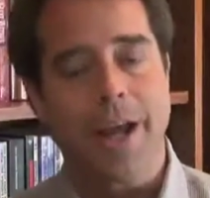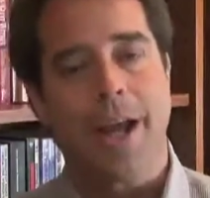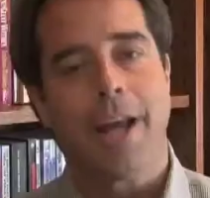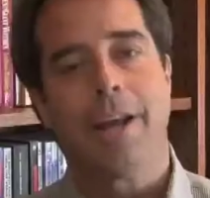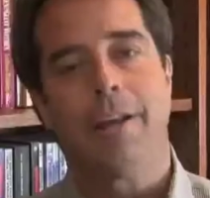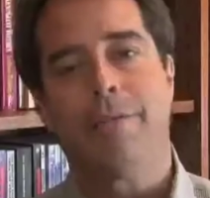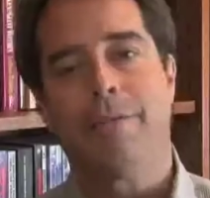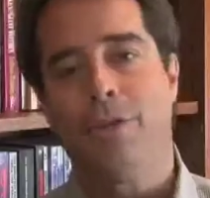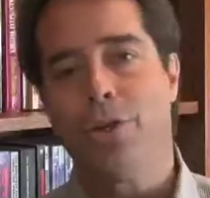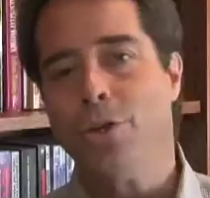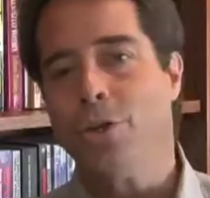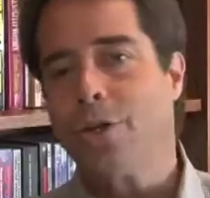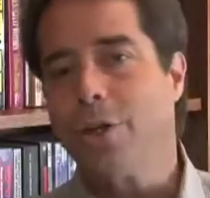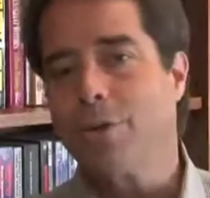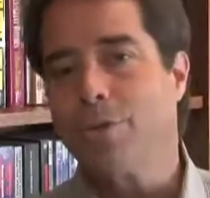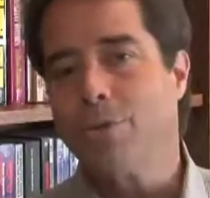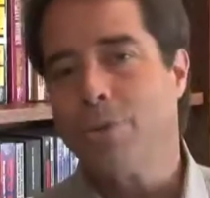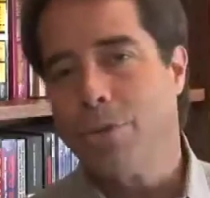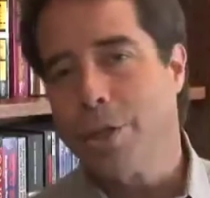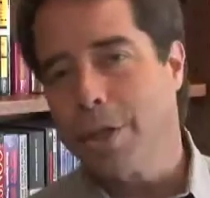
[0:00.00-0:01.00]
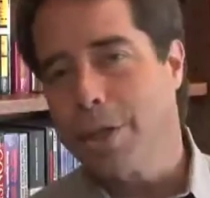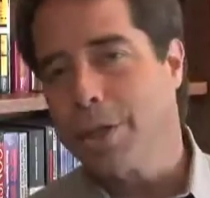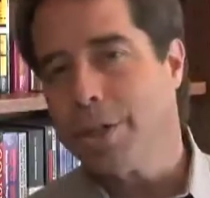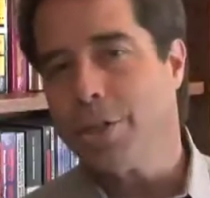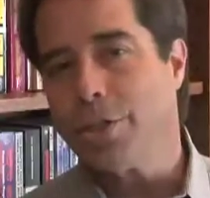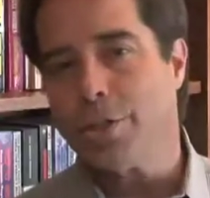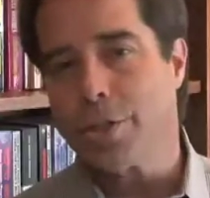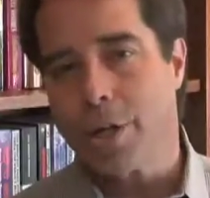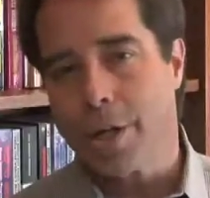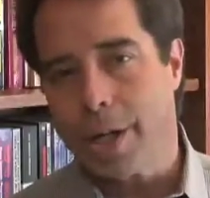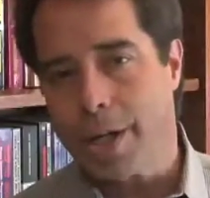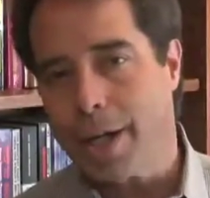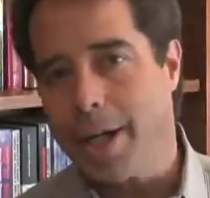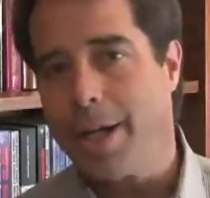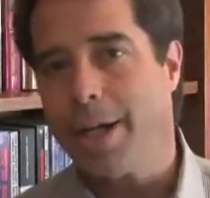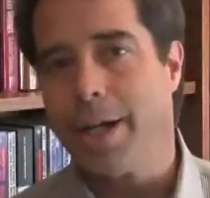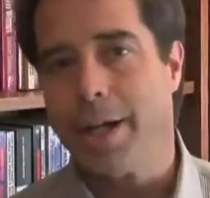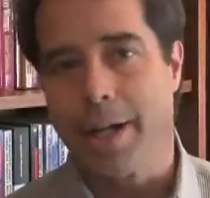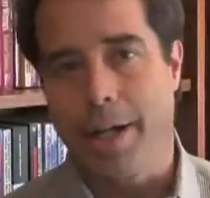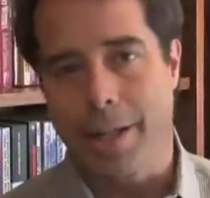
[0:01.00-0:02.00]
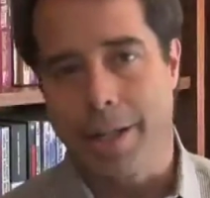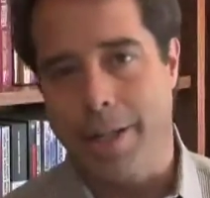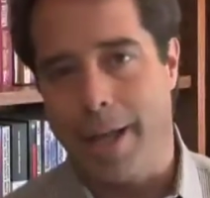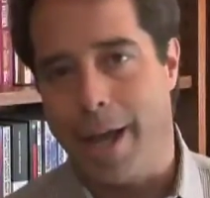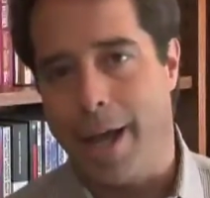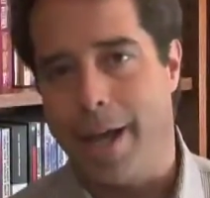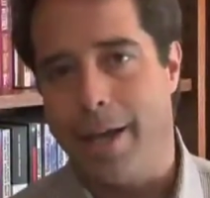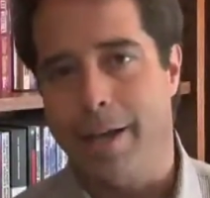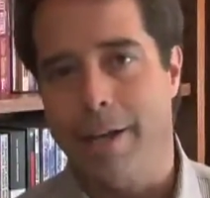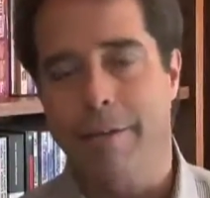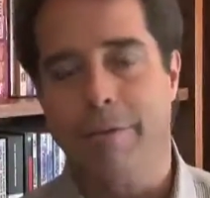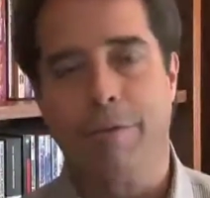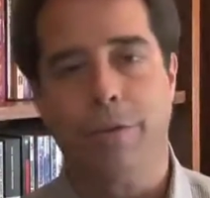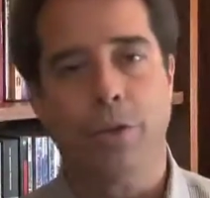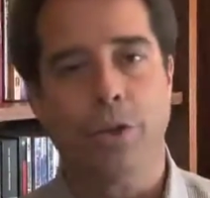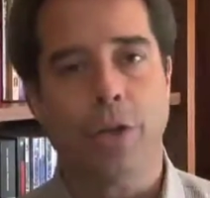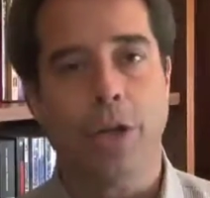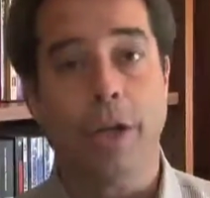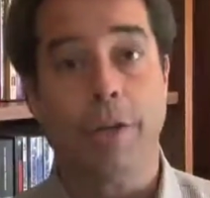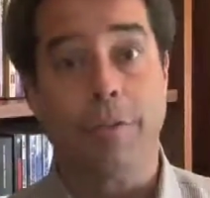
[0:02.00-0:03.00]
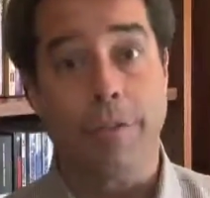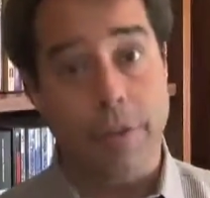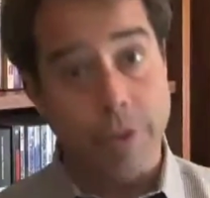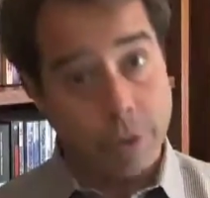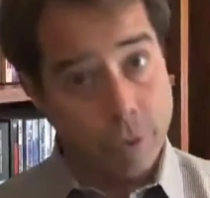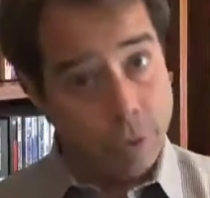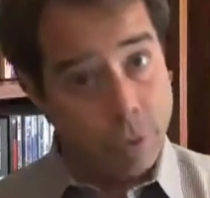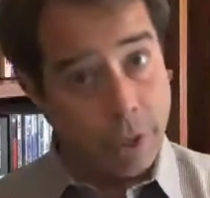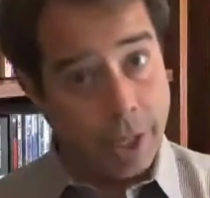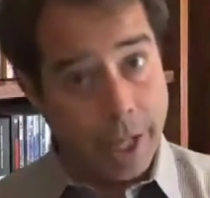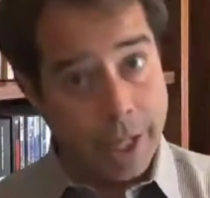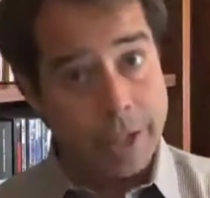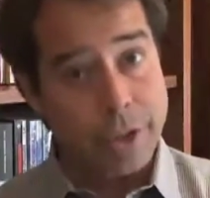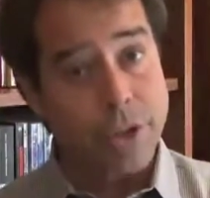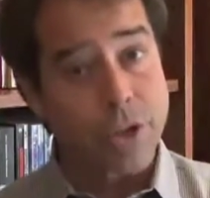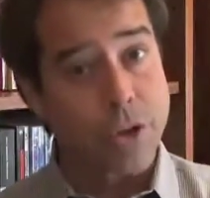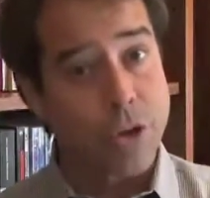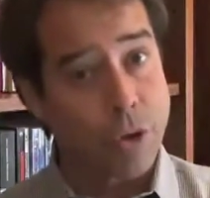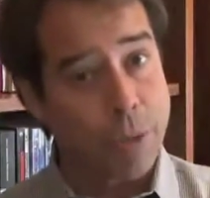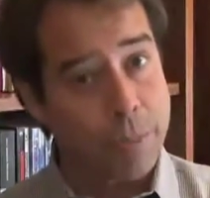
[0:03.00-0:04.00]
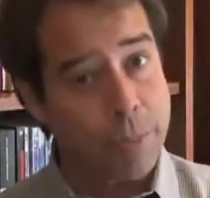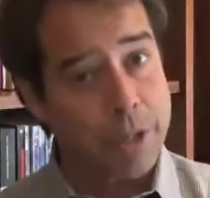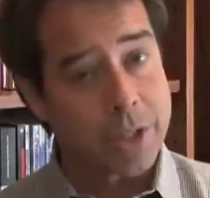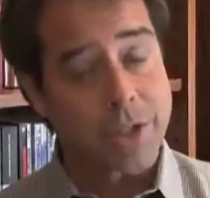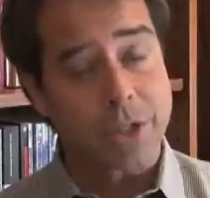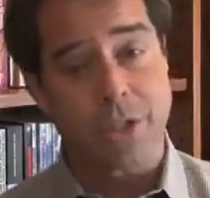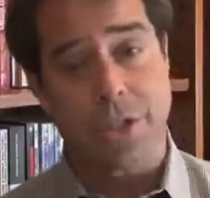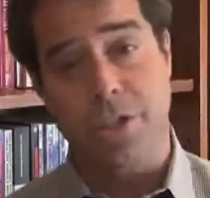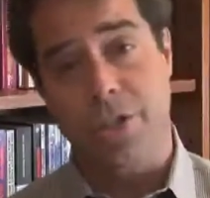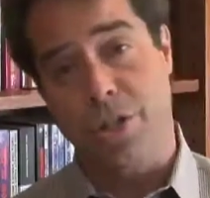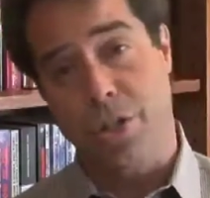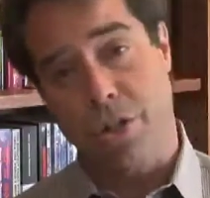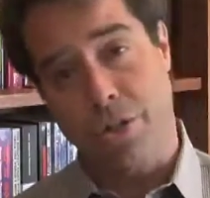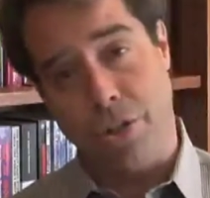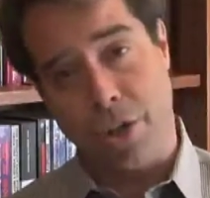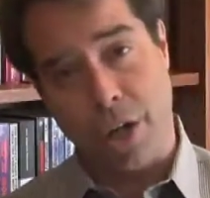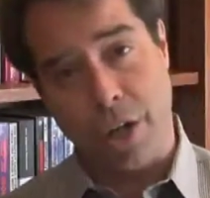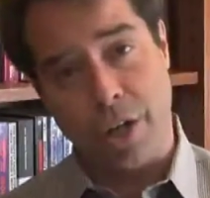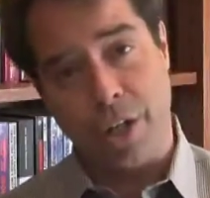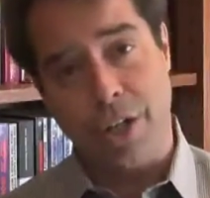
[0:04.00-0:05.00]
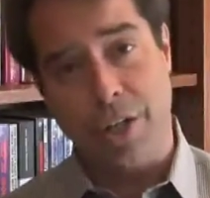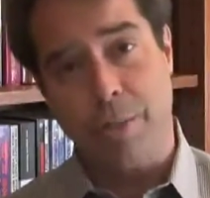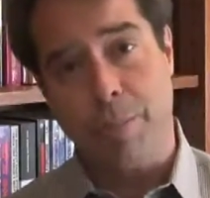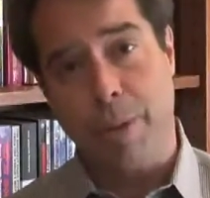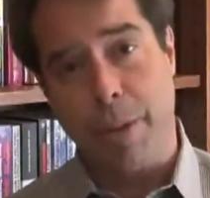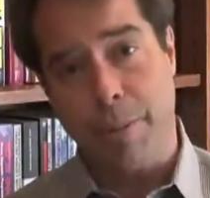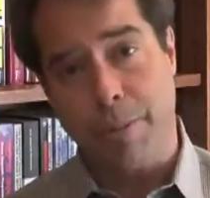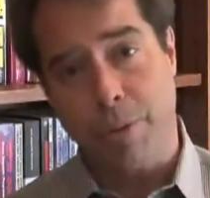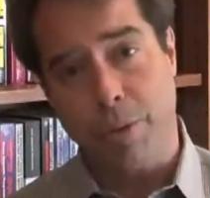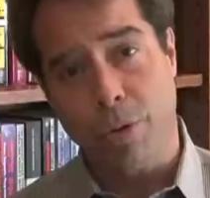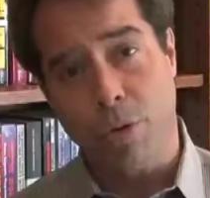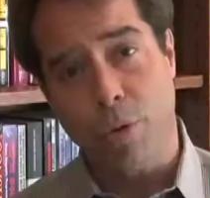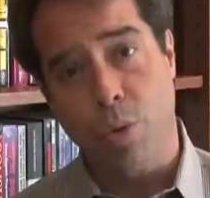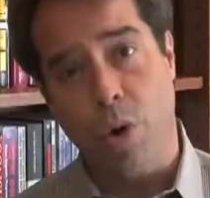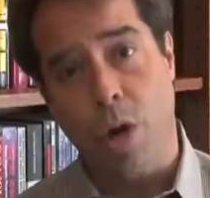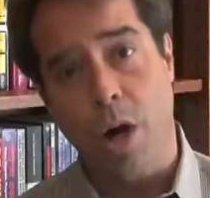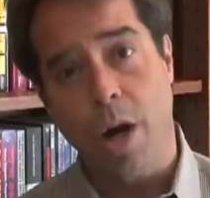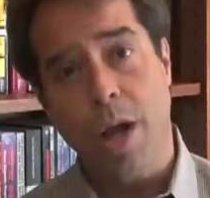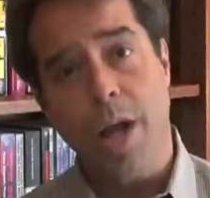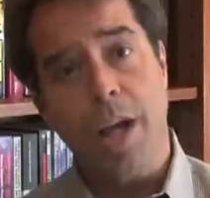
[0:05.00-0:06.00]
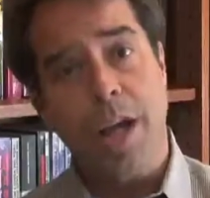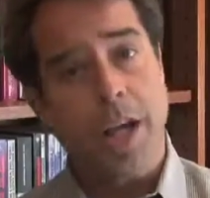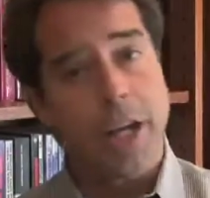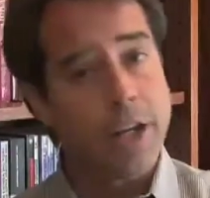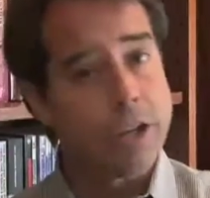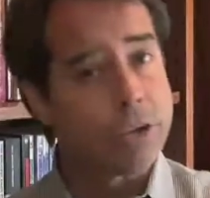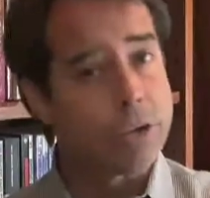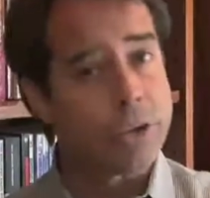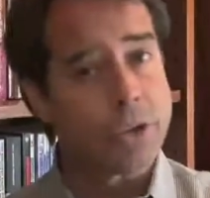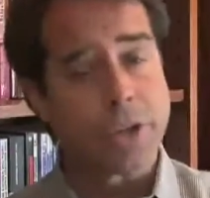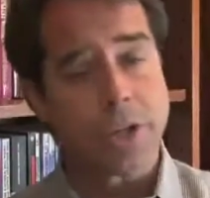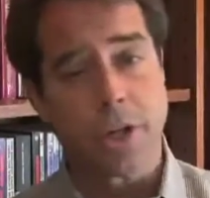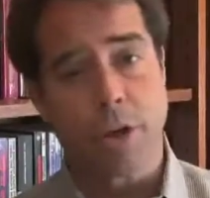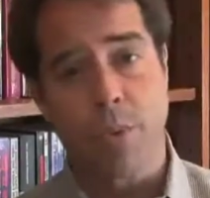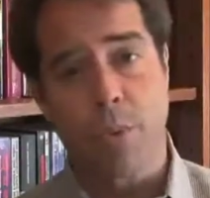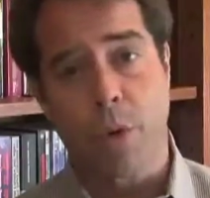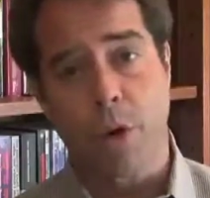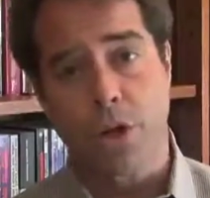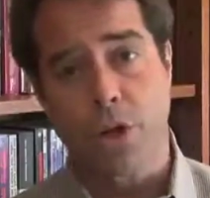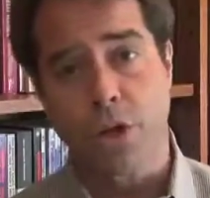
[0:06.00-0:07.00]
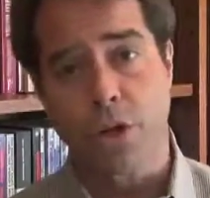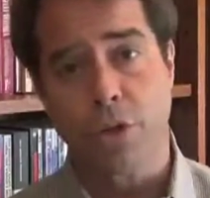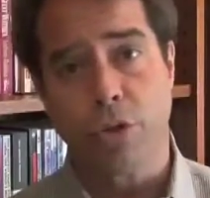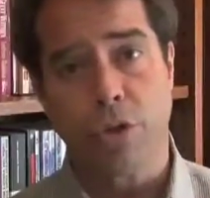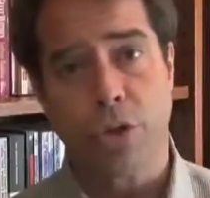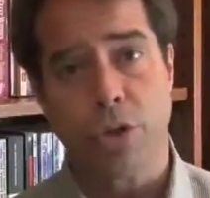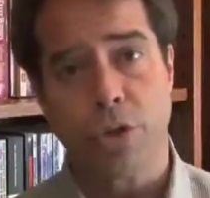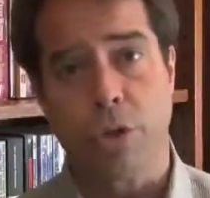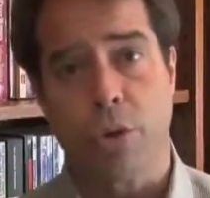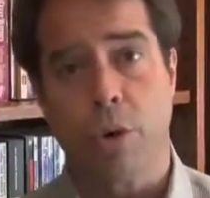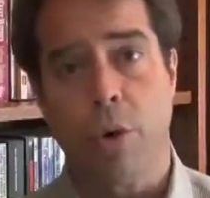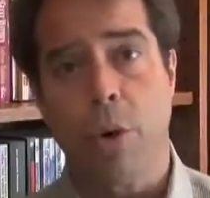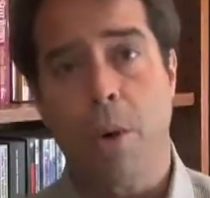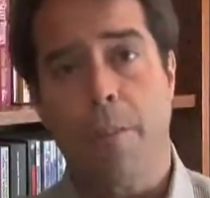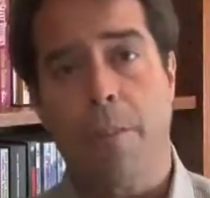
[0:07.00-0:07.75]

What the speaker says: And if you can really start hitting on that, if it relates to your business and you're talking to people who are interested in what you do,